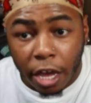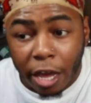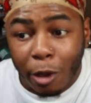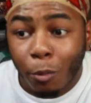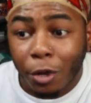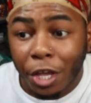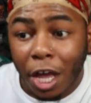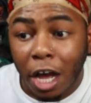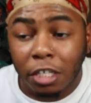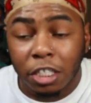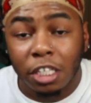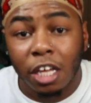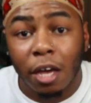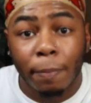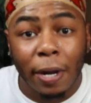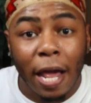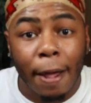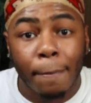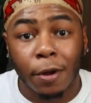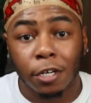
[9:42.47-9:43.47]
And when y'all see
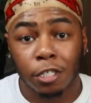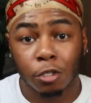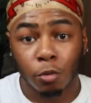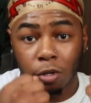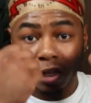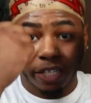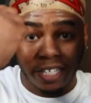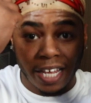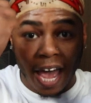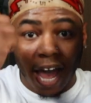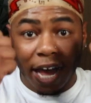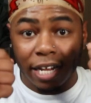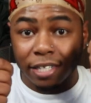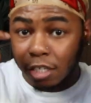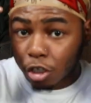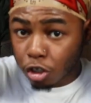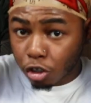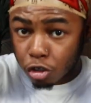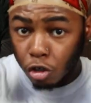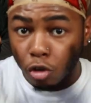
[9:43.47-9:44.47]
a black person with
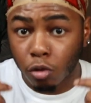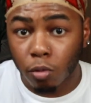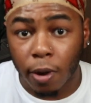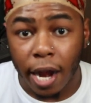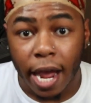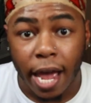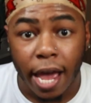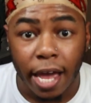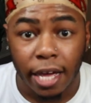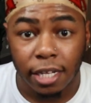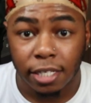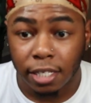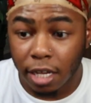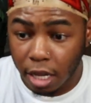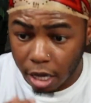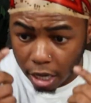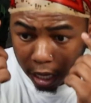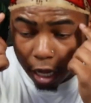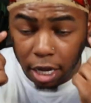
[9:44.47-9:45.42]
tats, do-rags,